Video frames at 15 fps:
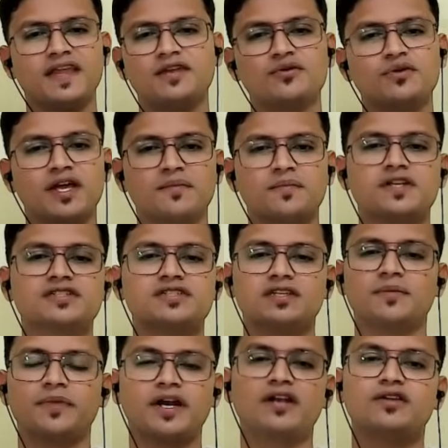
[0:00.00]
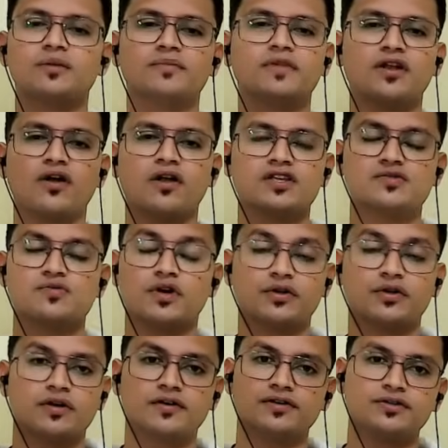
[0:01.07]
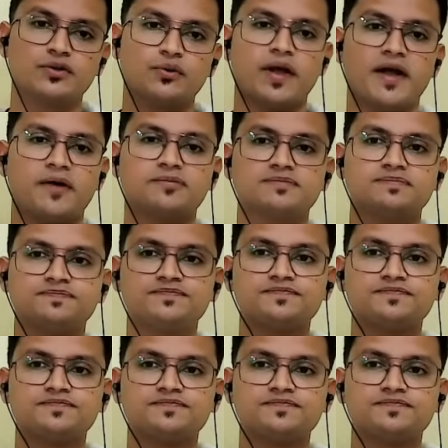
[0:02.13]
then you can mention the breadth of the knowledge what you have.